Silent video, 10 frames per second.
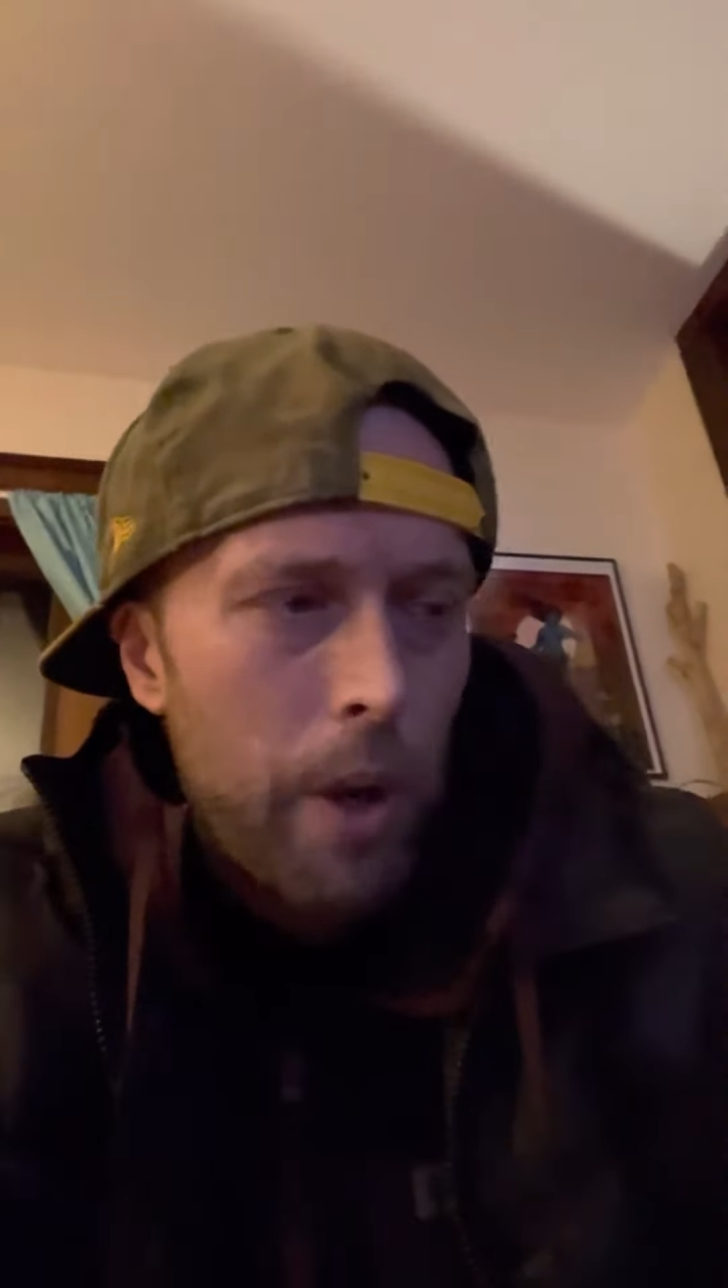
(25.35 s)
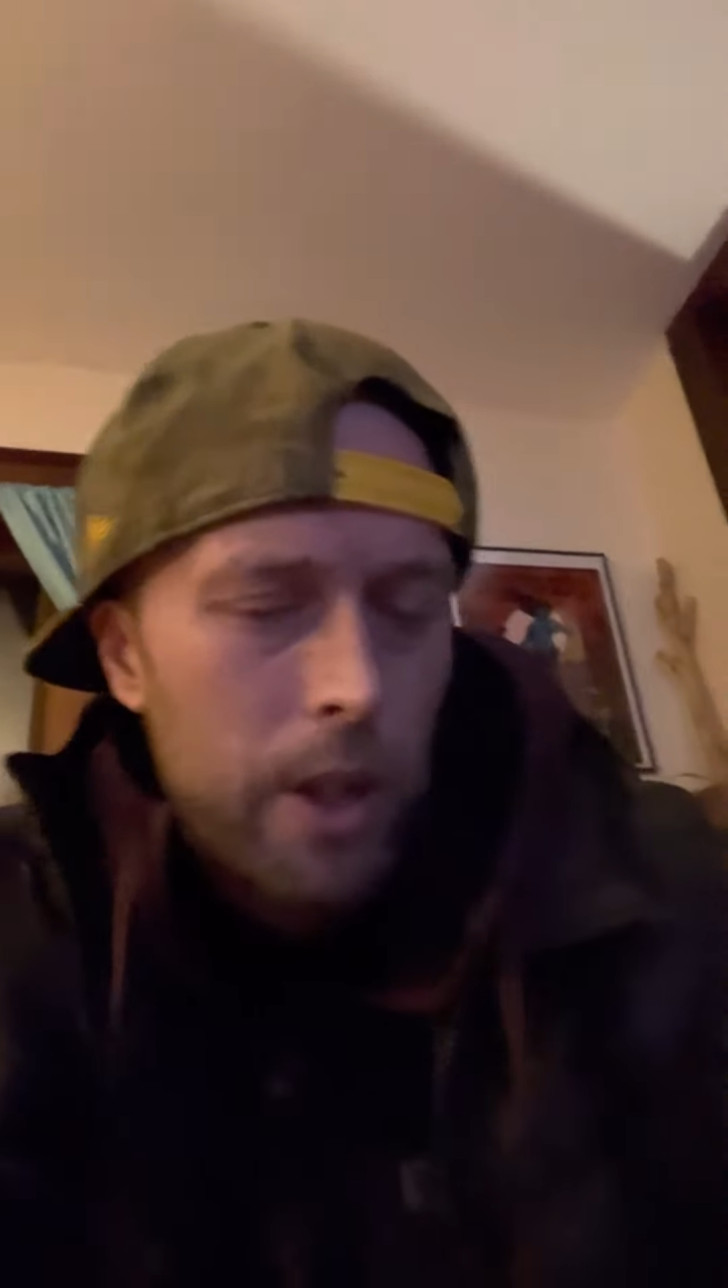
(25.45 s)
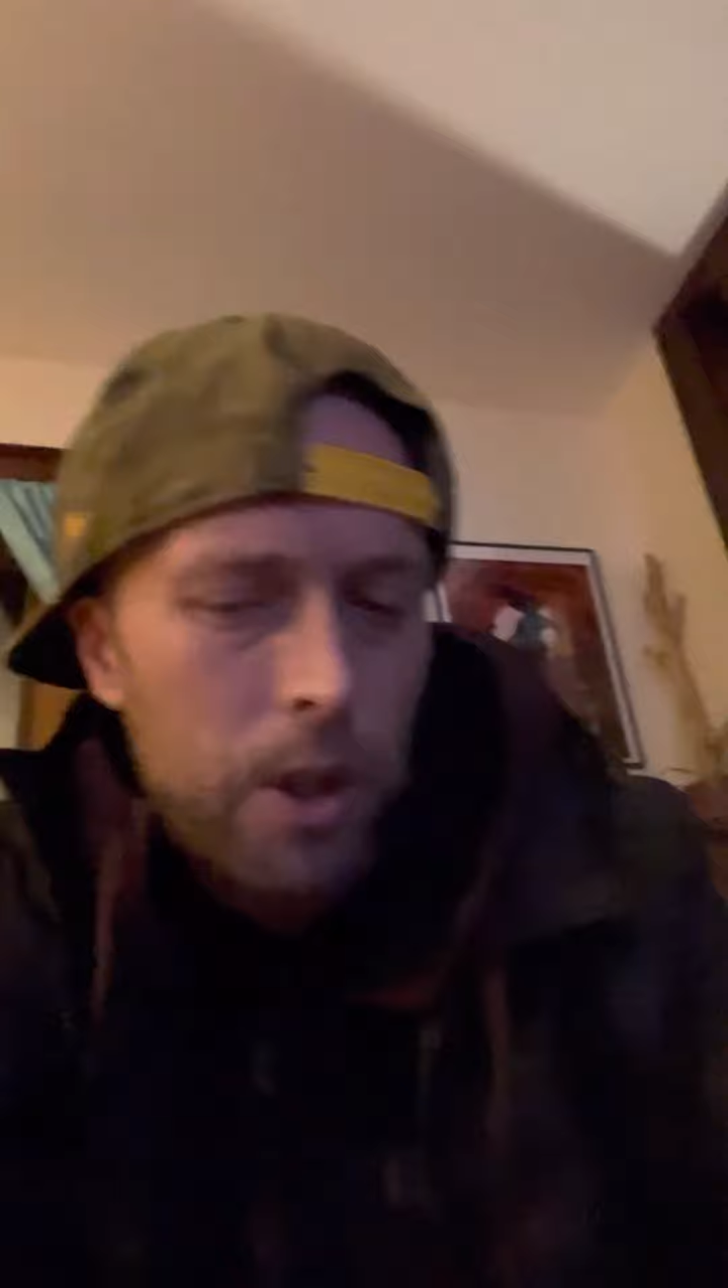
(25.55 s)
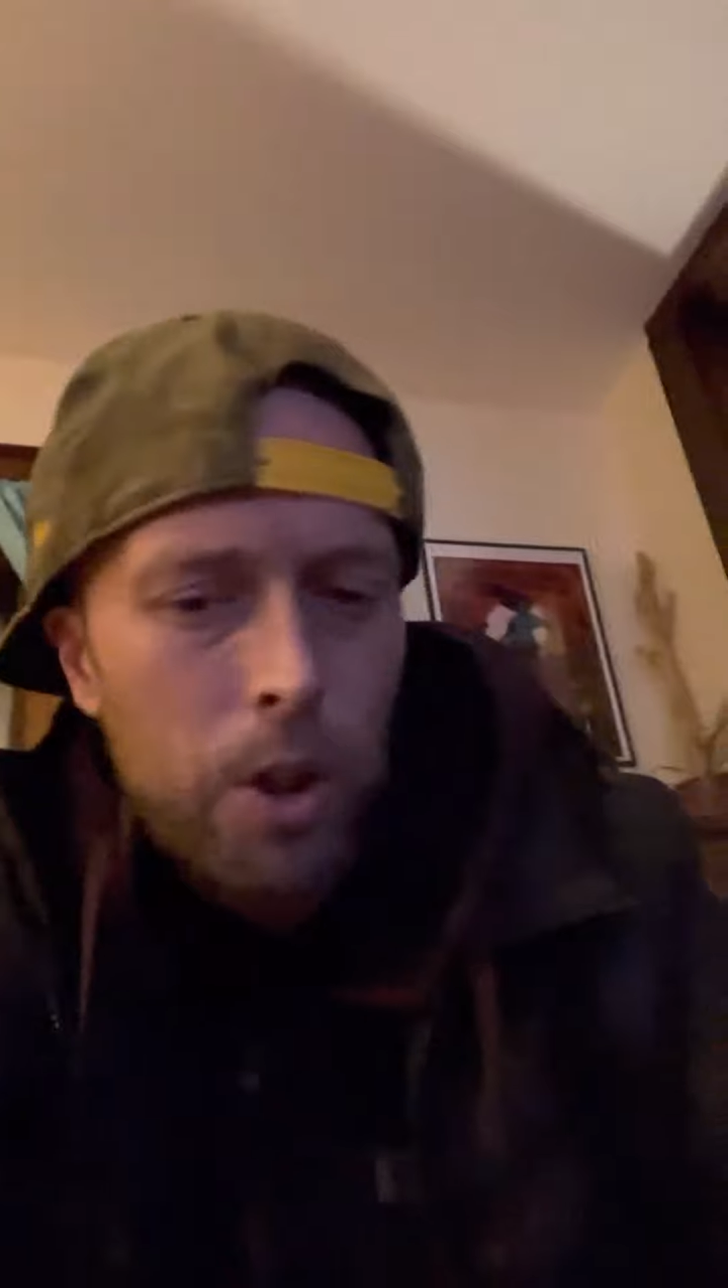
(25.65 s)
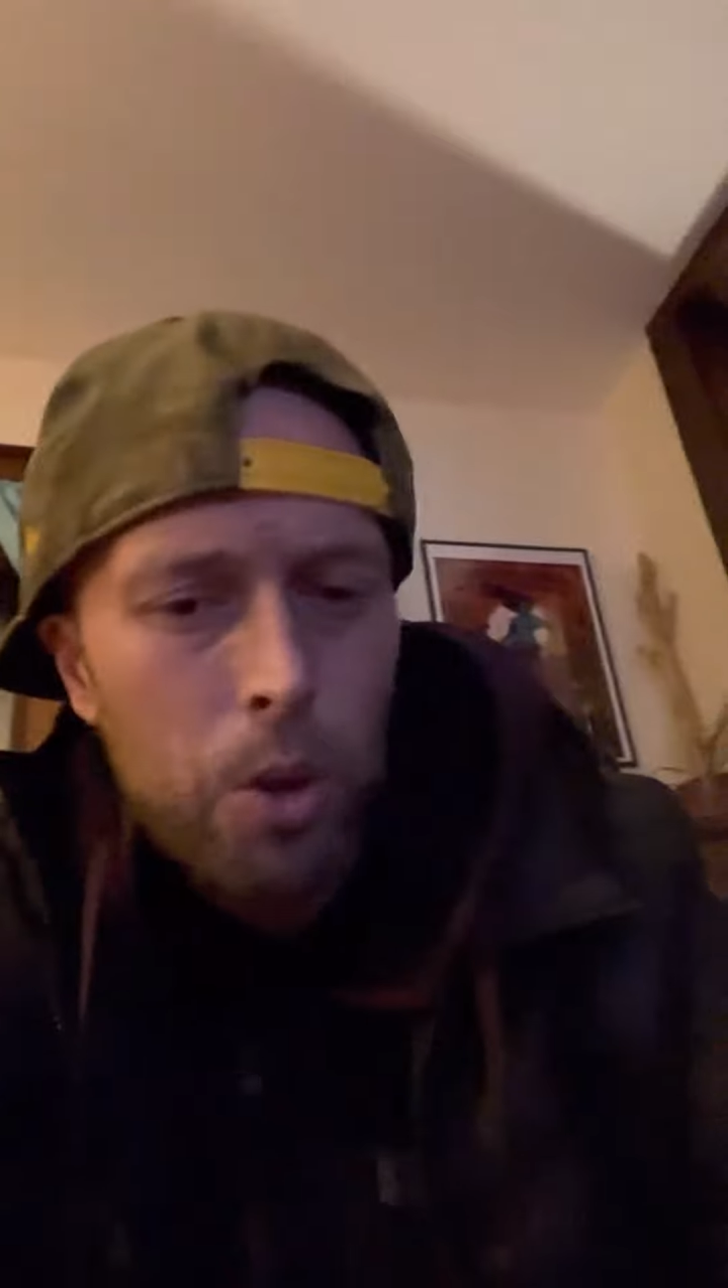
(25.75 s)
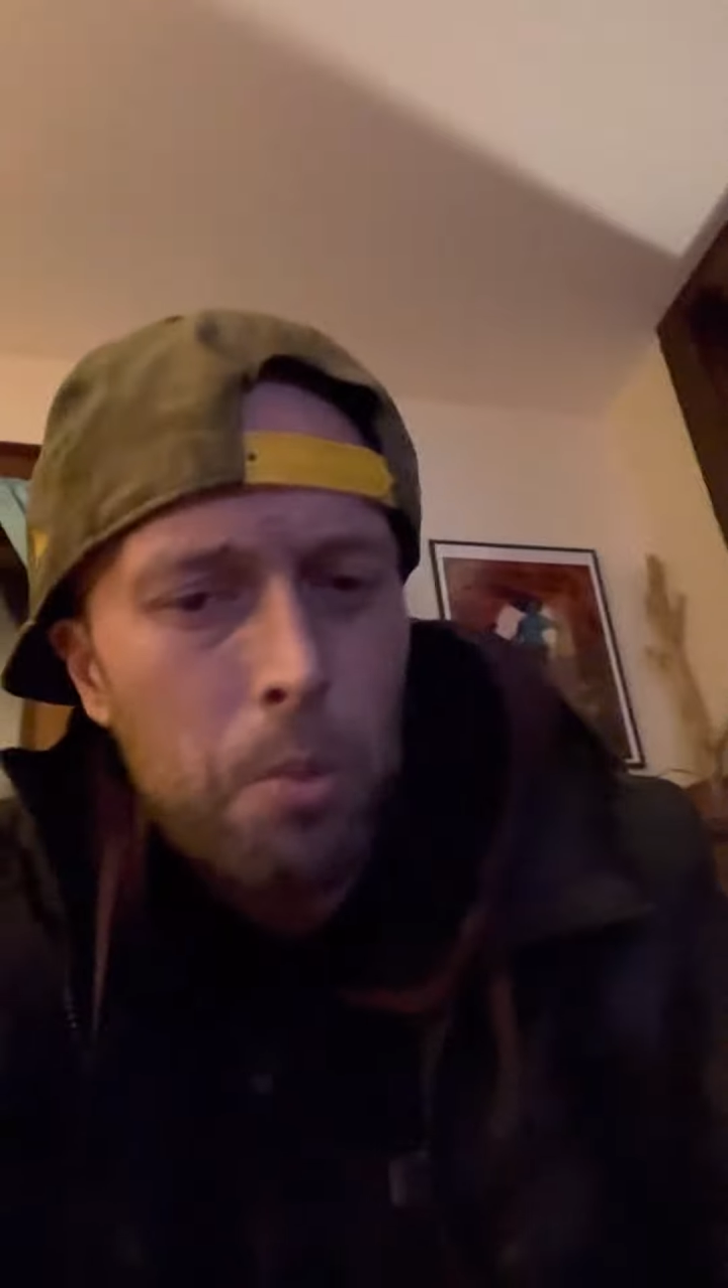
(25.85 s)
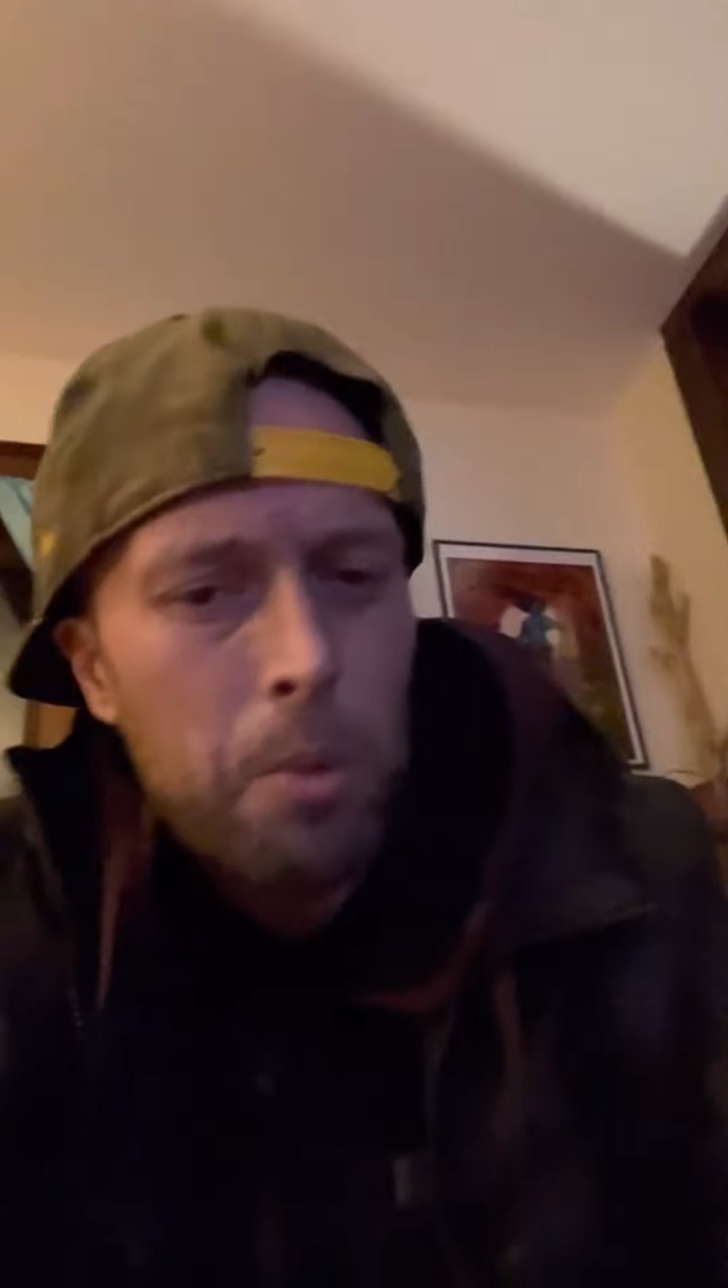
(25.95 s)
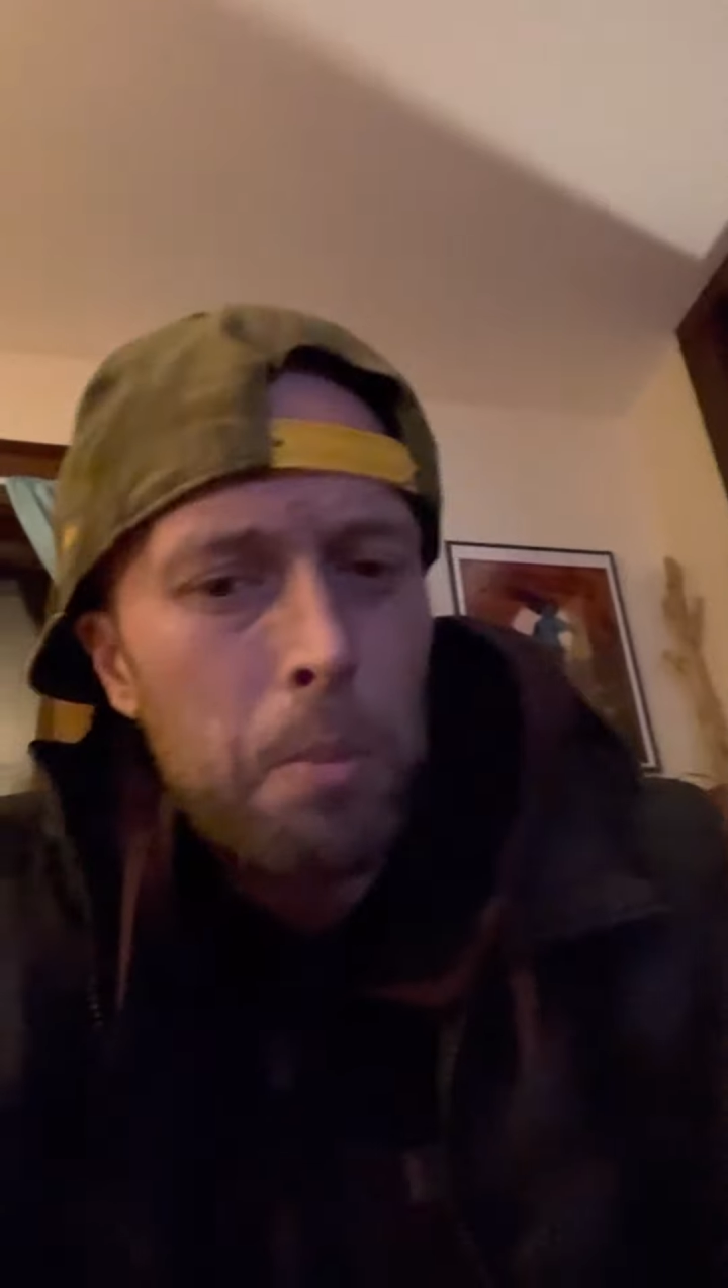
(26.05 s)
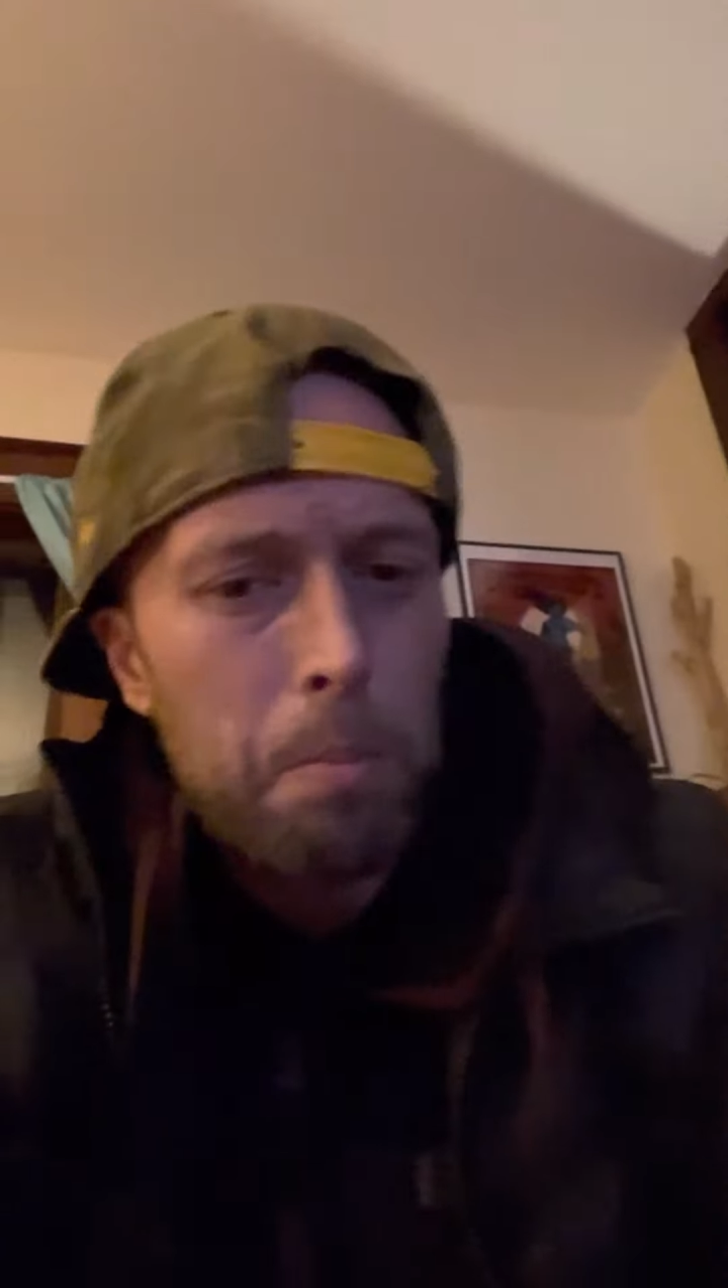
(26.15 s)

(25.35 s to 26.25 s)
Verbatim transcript: as human